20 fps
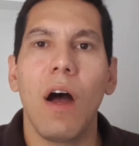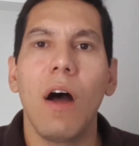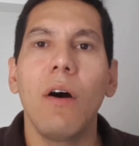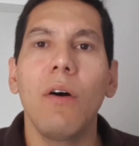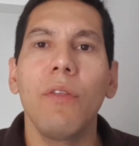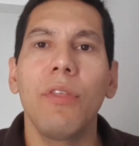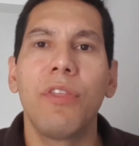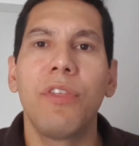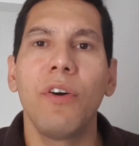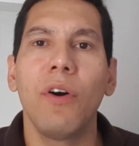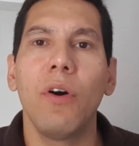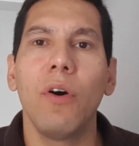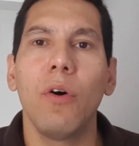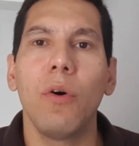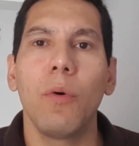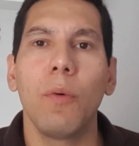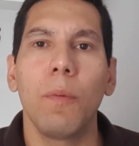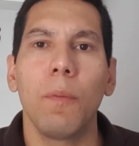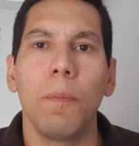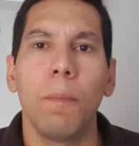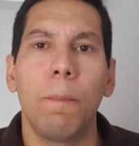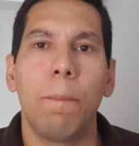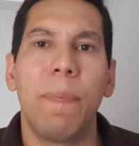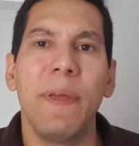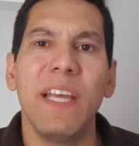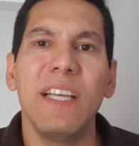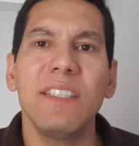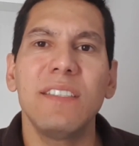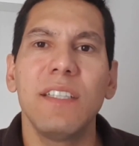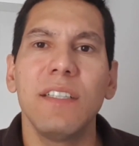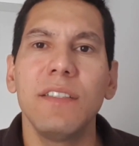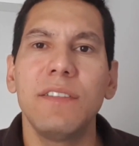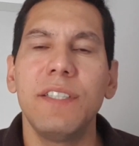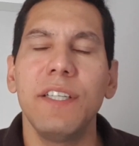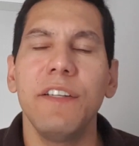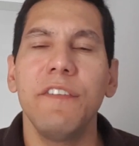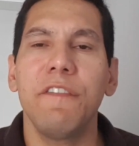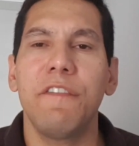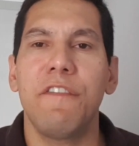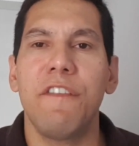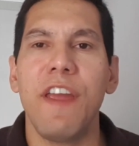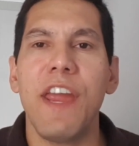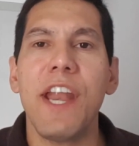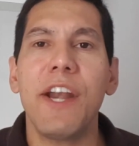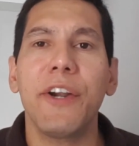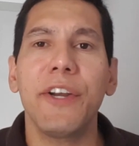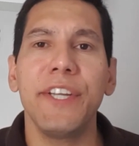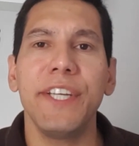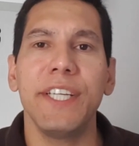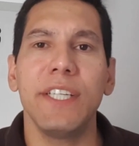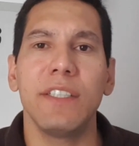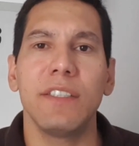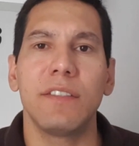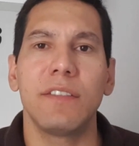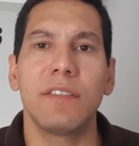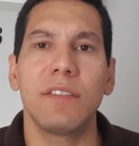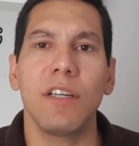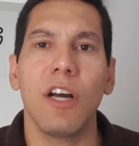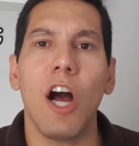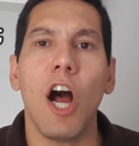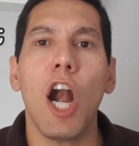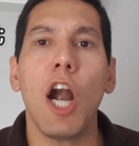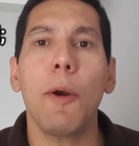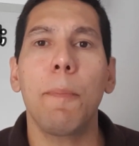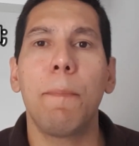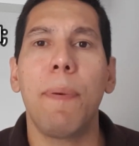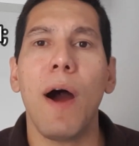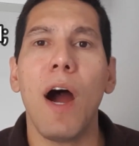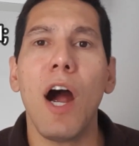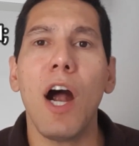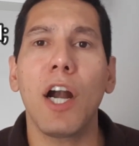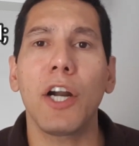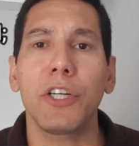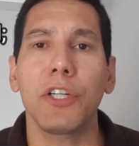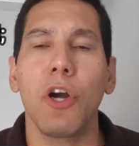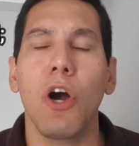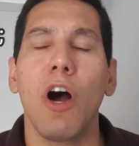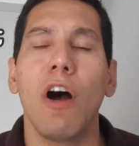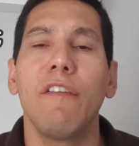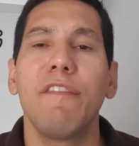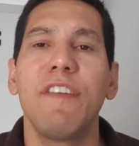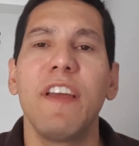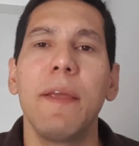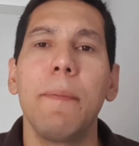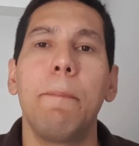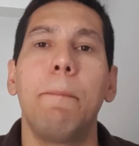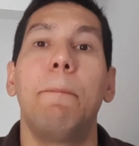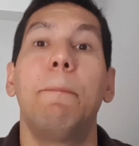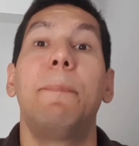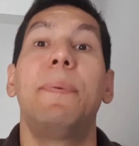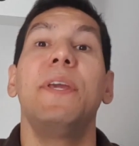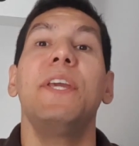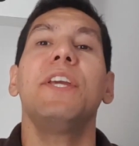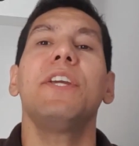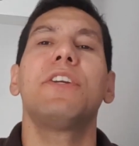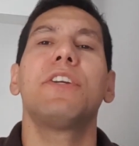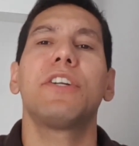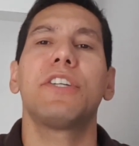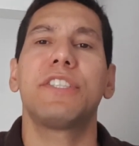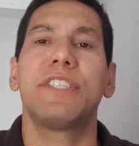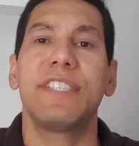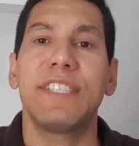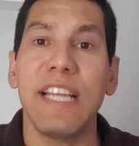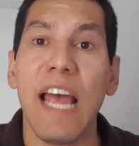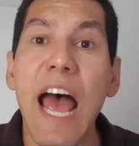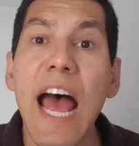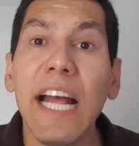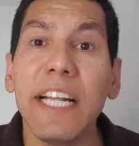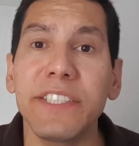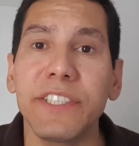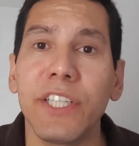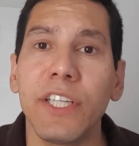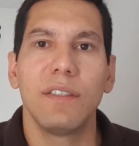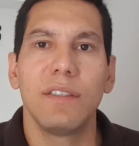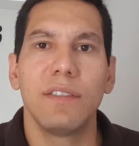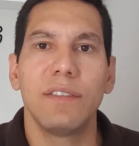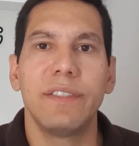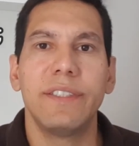Although Byzantine variants are part of a bigger set,